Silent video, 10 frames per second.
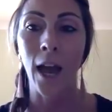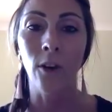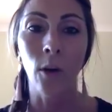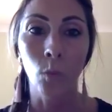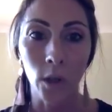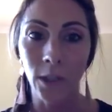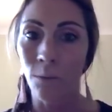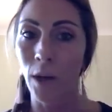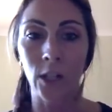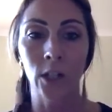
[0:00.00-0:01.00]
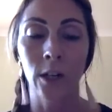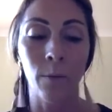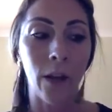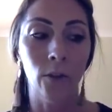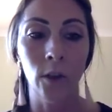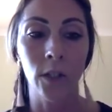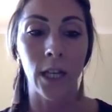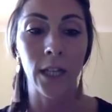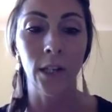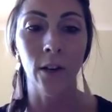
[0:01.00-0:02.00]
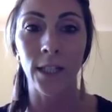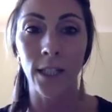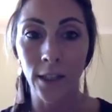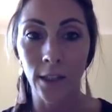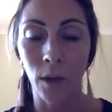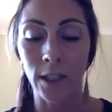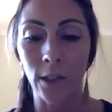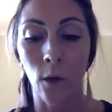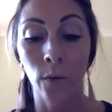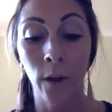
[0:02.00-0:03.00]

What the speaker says: And I wasn't passionate about those things. And I said to myself,